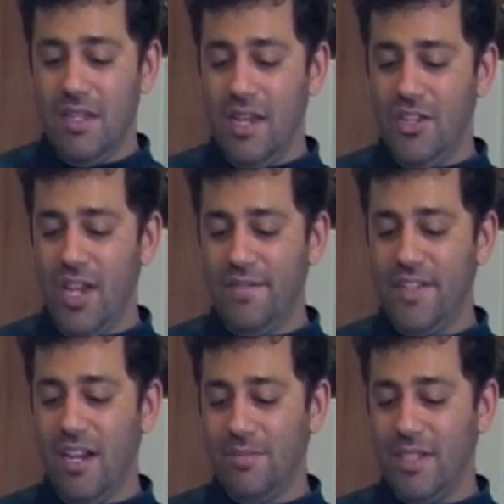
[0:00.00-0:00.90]
Dear
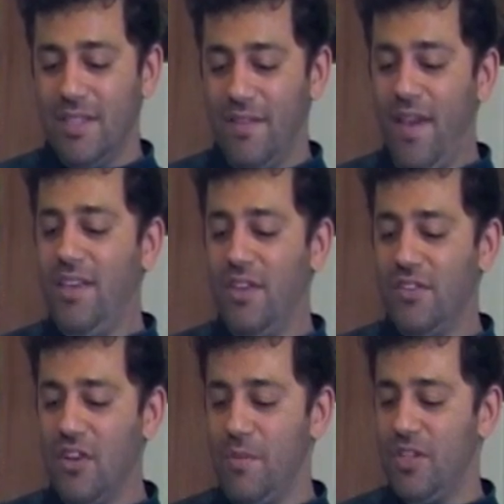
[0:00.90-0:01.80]
Chef Daal, thank
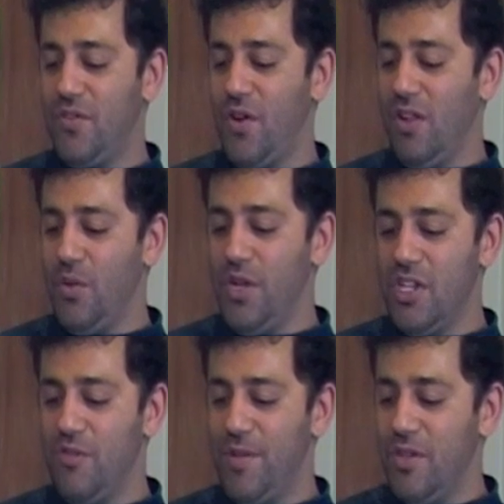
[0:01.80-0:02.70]
you so much for all the
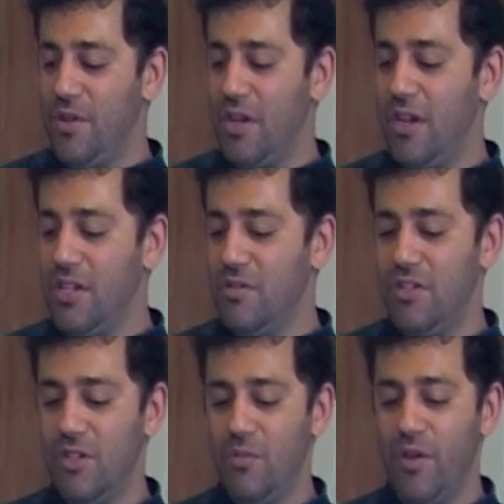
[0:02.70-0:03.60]
work you've been doing on
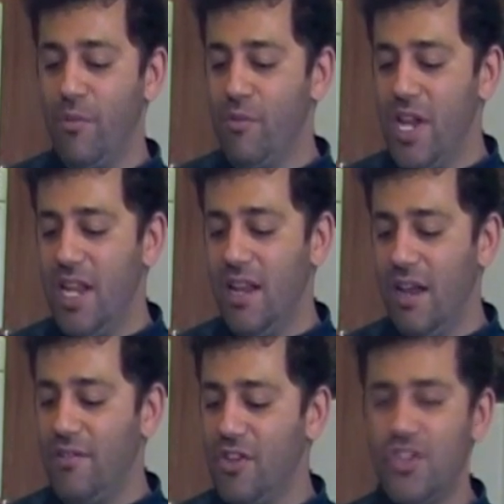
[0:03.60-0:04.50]
YouTube. We really
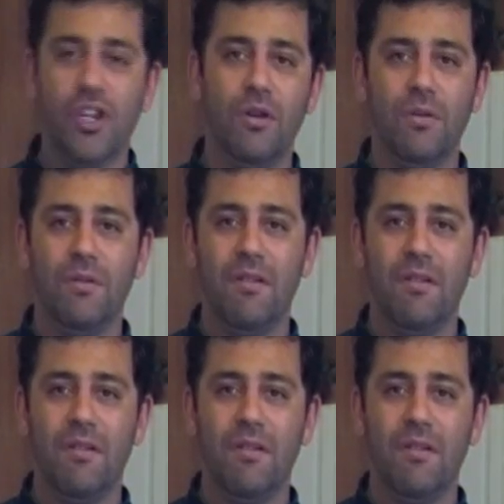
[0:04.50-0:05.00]
love your show.